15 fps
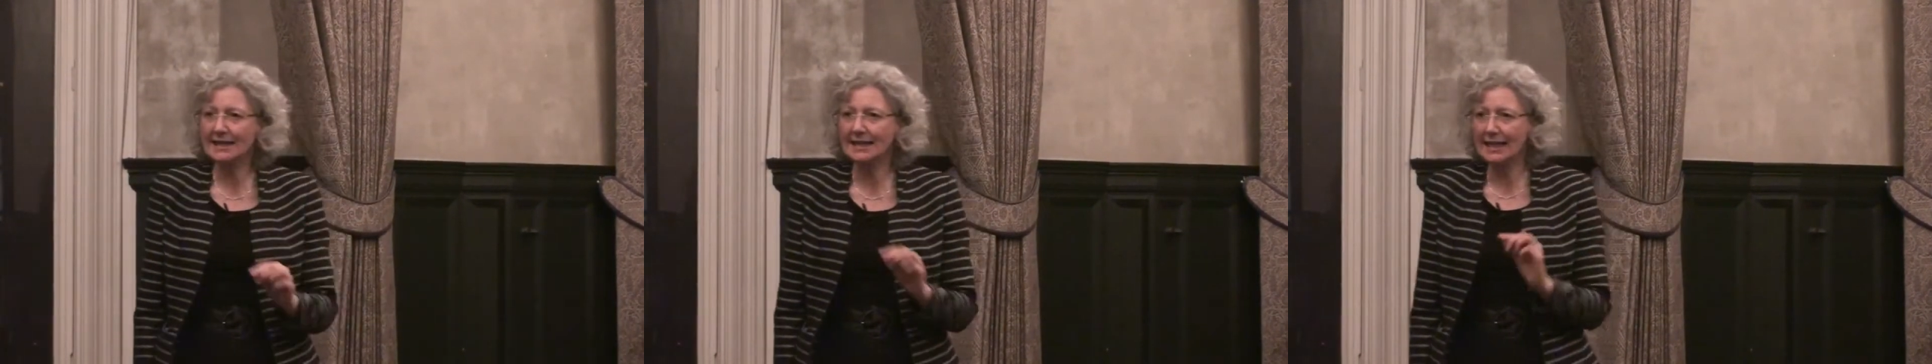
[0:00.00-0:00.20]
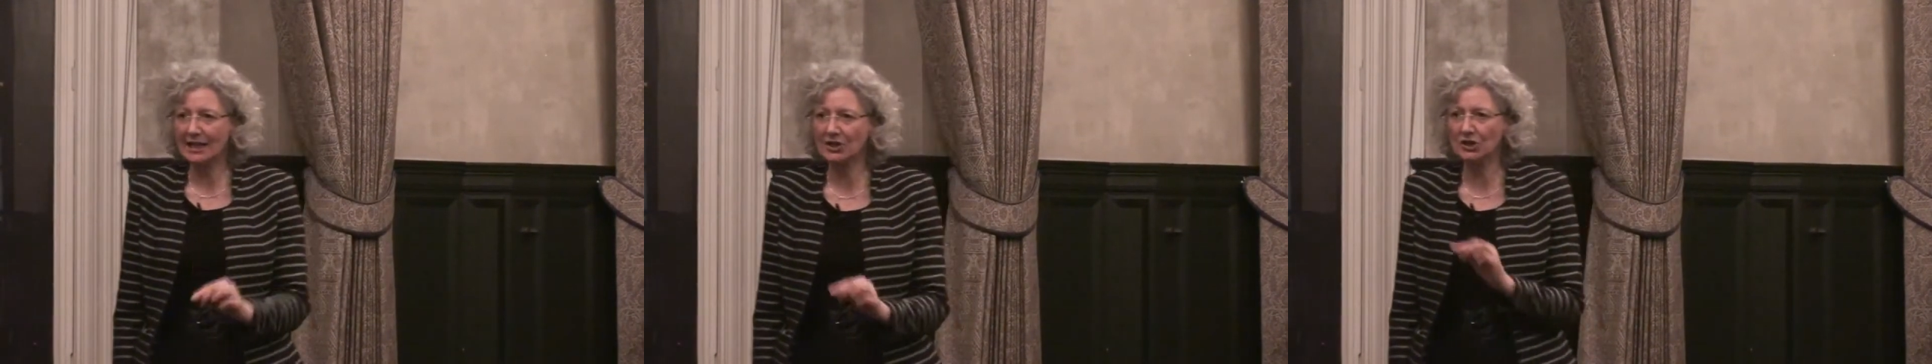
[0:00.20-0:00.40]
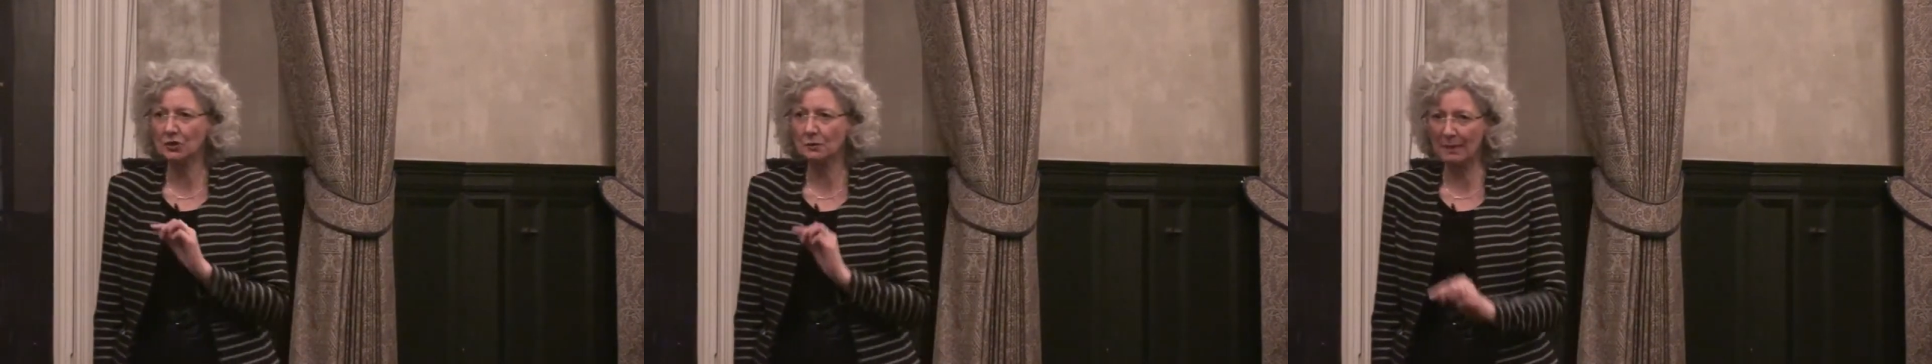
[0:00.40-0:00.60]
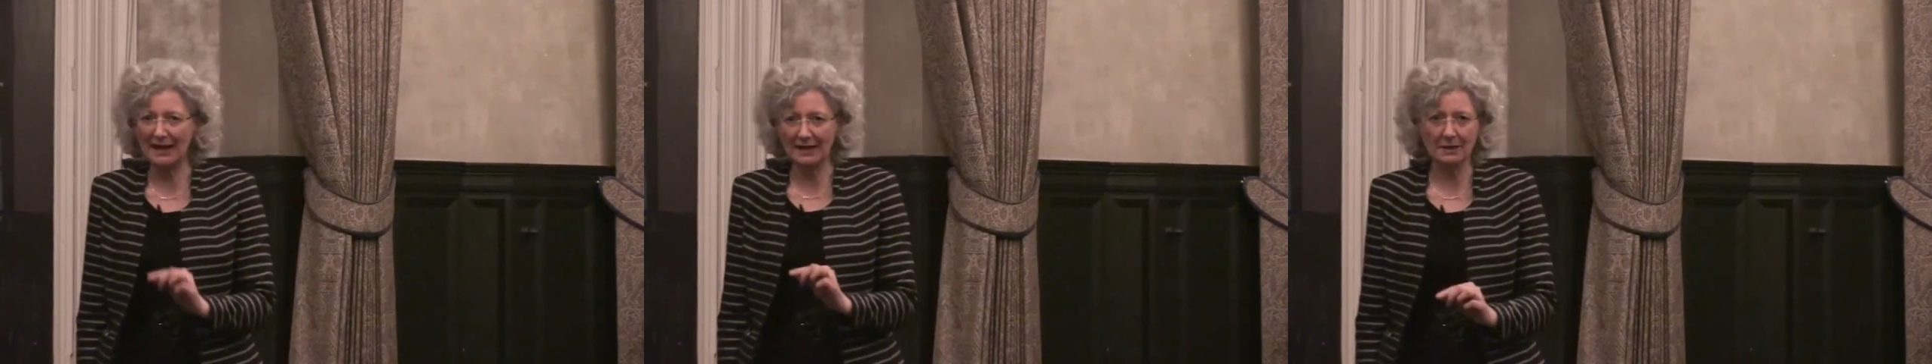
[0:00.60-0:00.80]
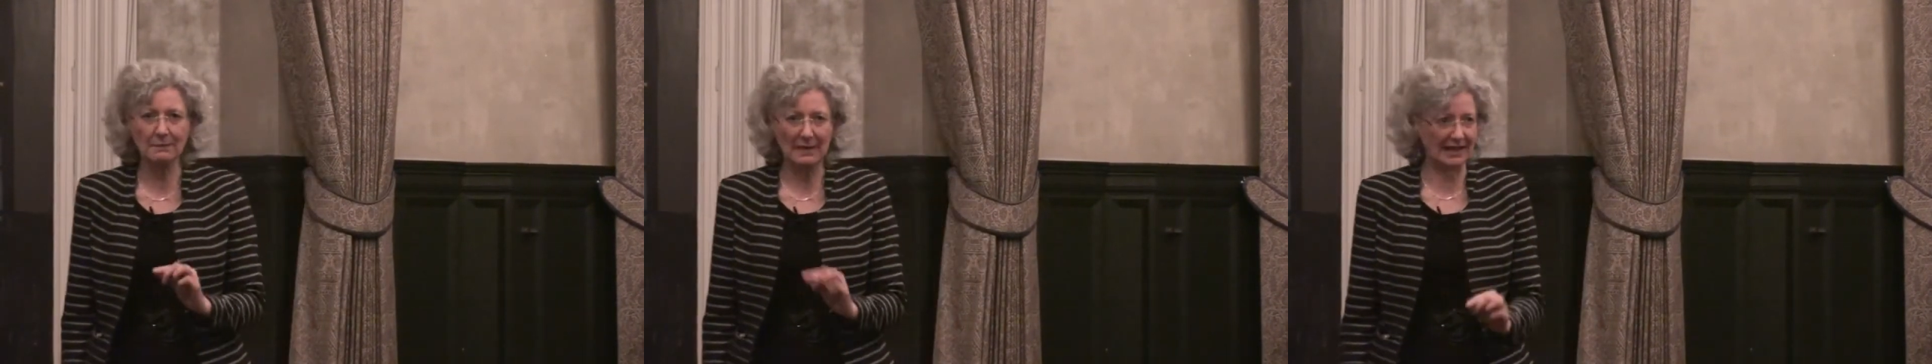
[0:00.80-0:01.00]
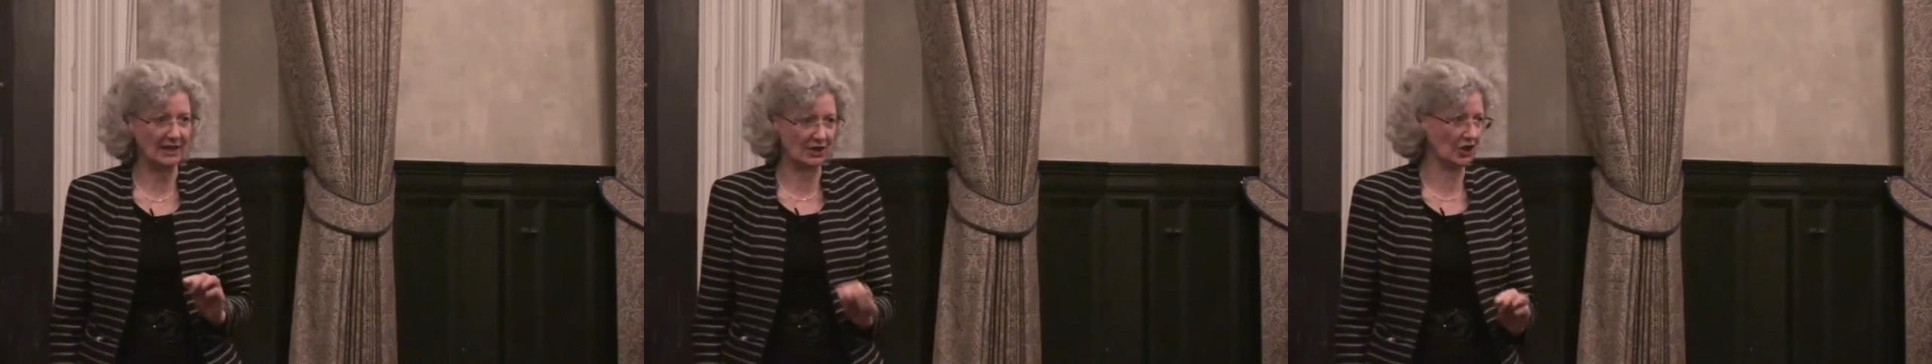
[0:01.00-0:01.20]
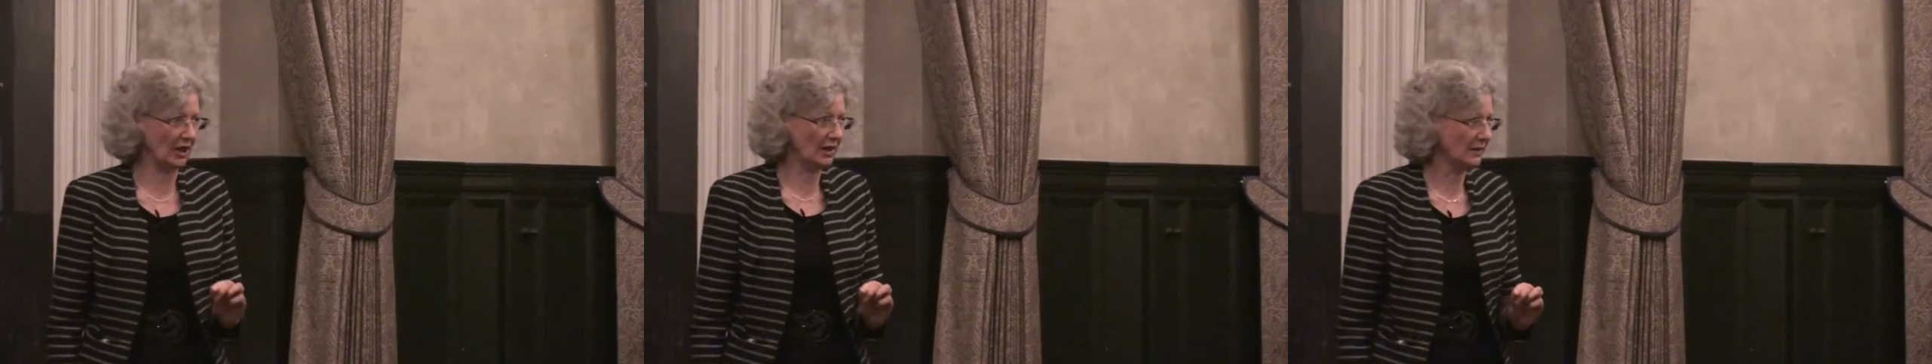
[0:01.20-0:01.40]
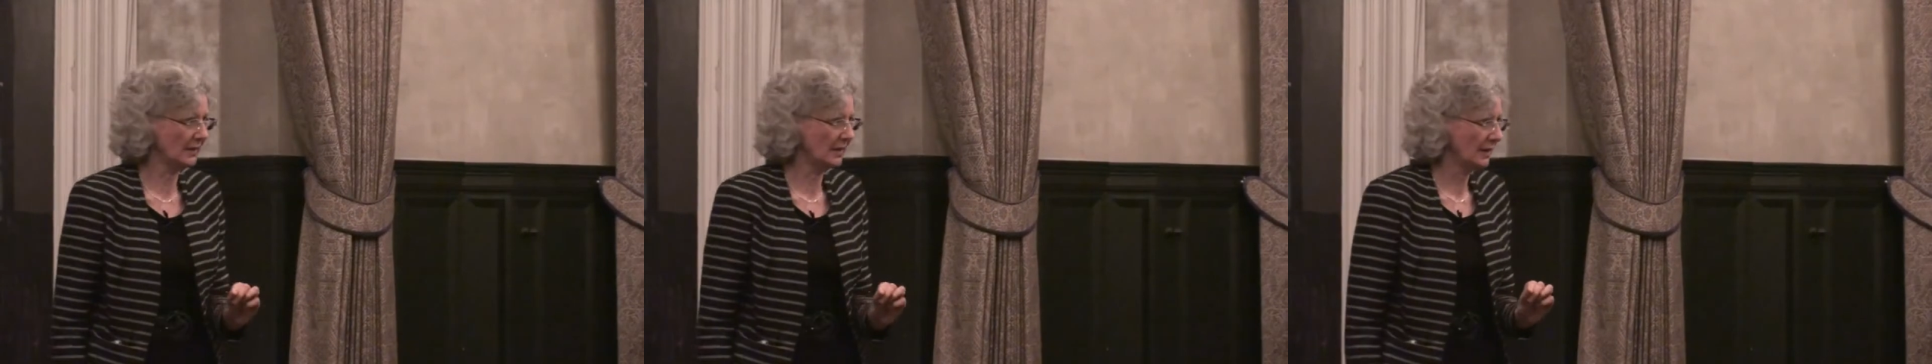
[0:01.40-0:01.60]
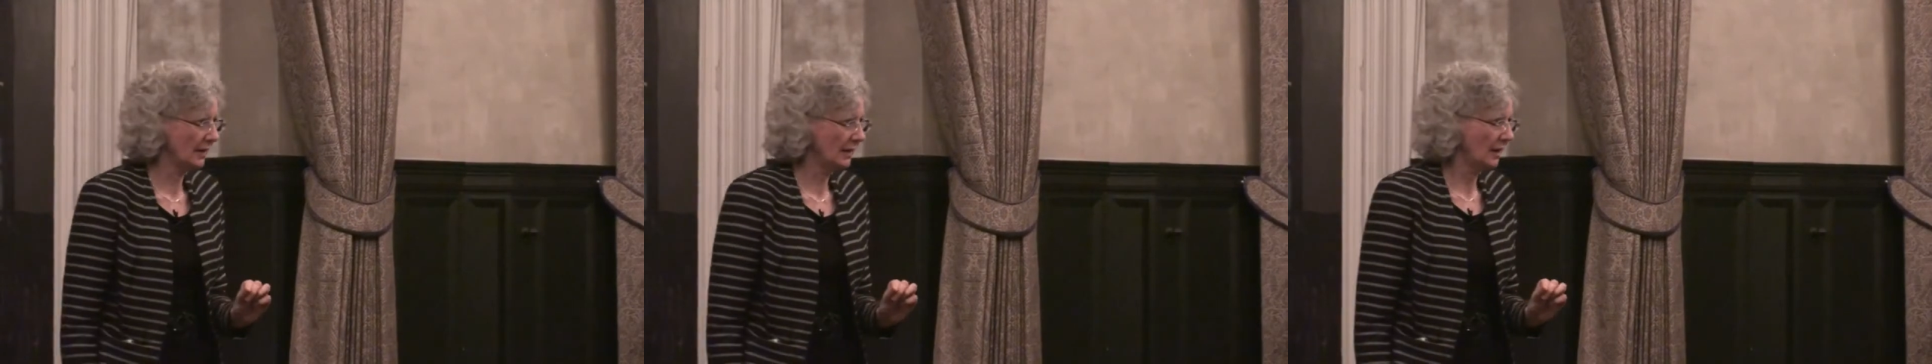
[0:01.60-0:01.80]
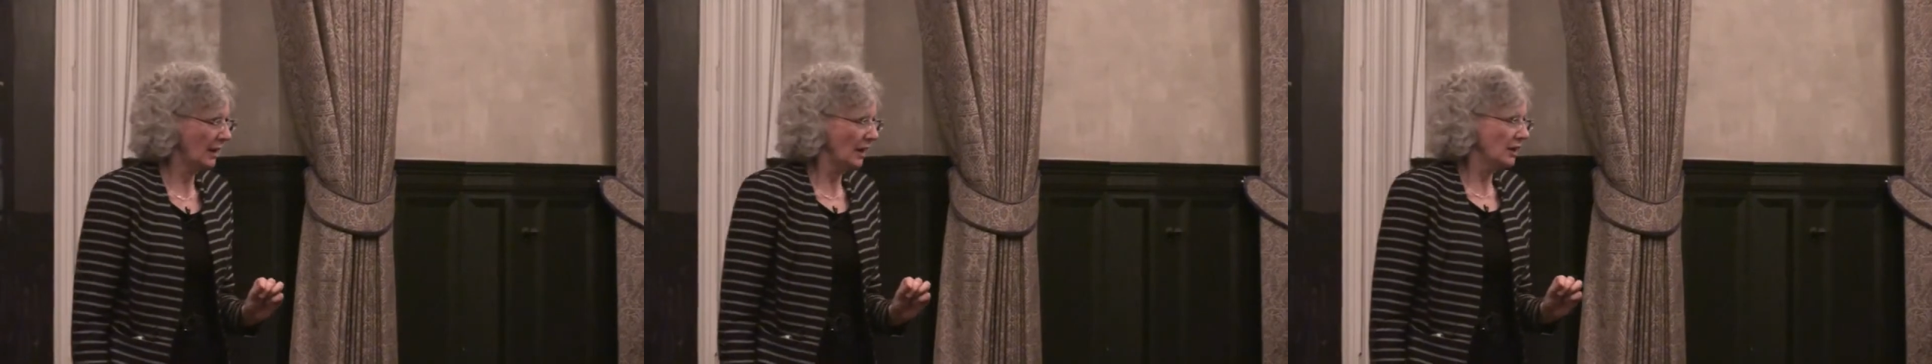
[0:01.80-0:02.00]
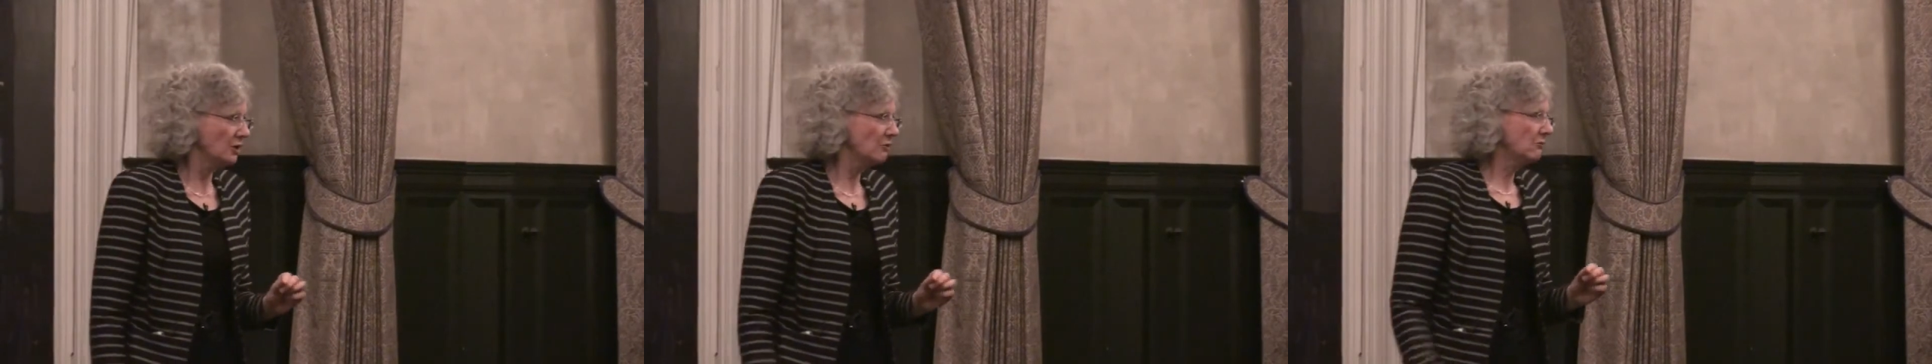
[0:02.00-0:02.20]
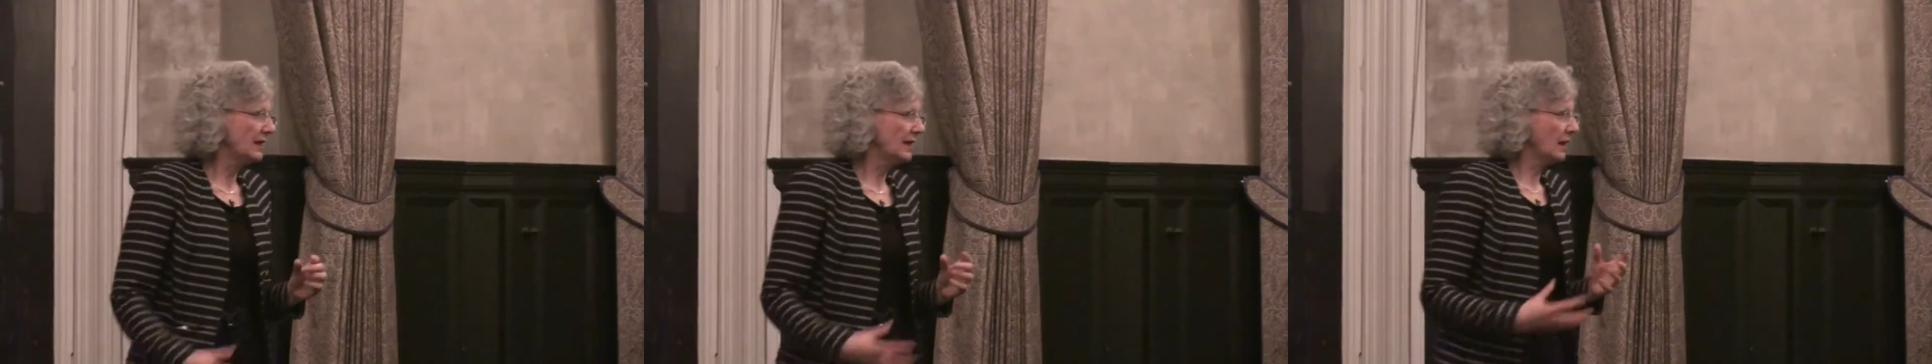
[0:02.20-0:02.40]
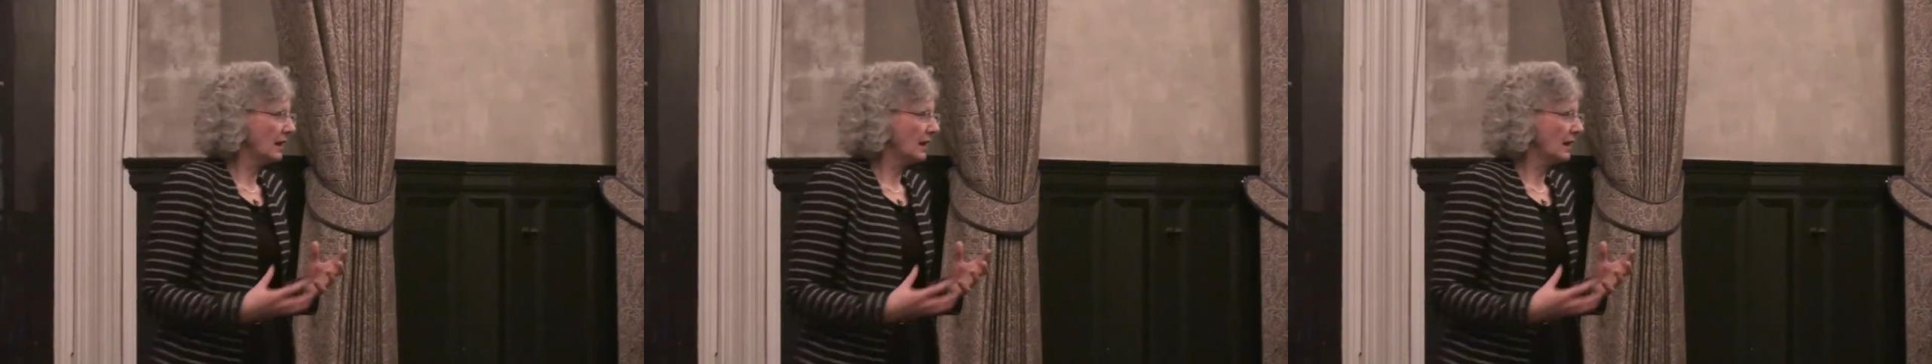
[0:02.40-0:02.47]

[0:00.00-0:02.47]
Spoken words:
international bank manager, you